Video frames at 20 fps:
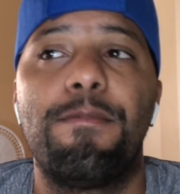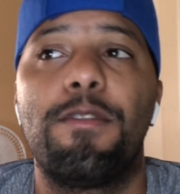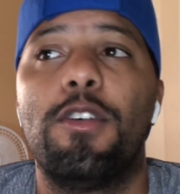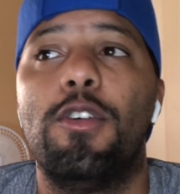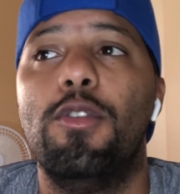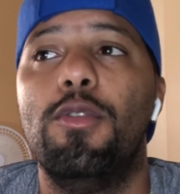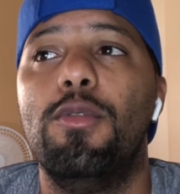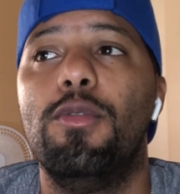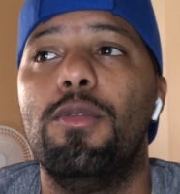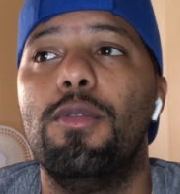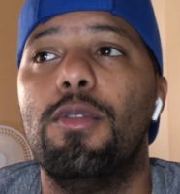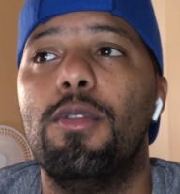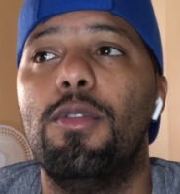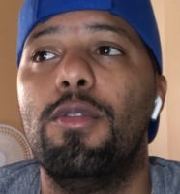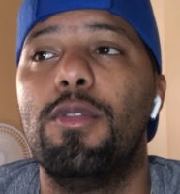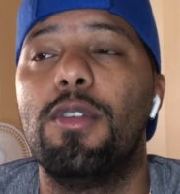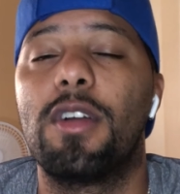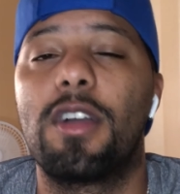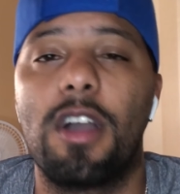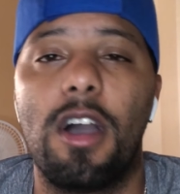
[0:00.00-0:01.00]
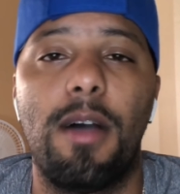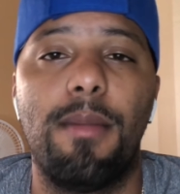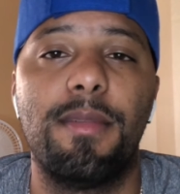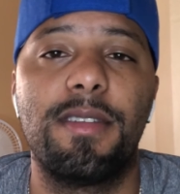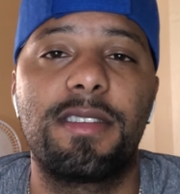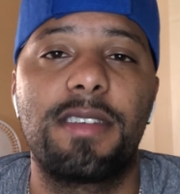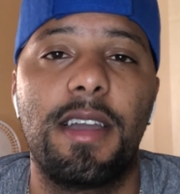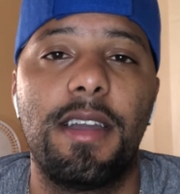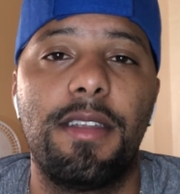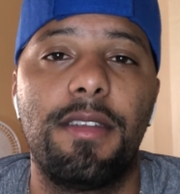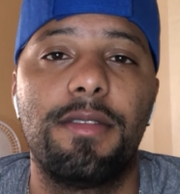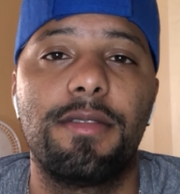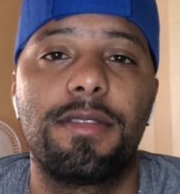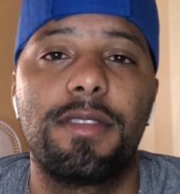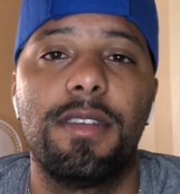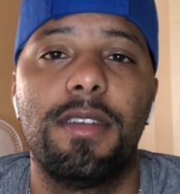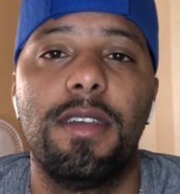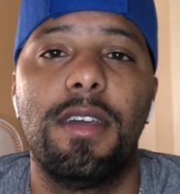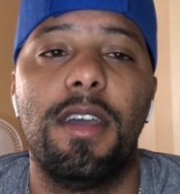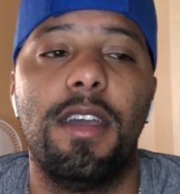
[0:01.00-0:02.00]
who who the commentators,
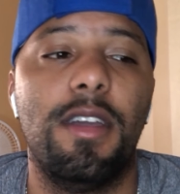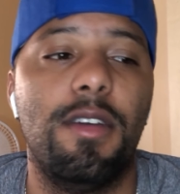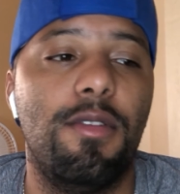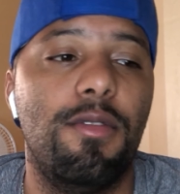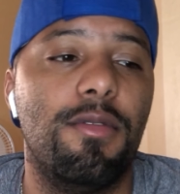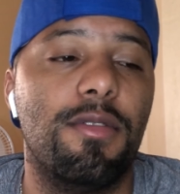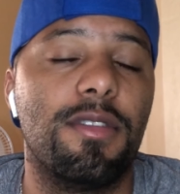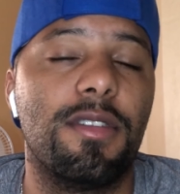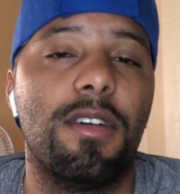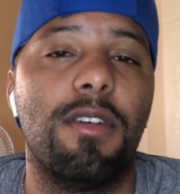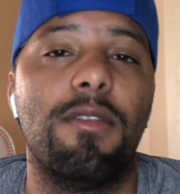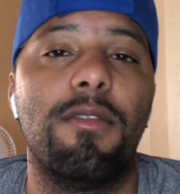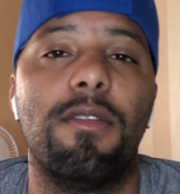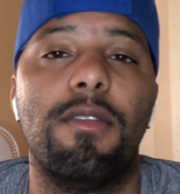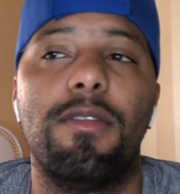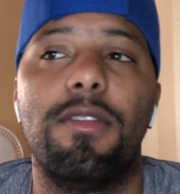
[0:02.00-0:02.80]
and who the uh,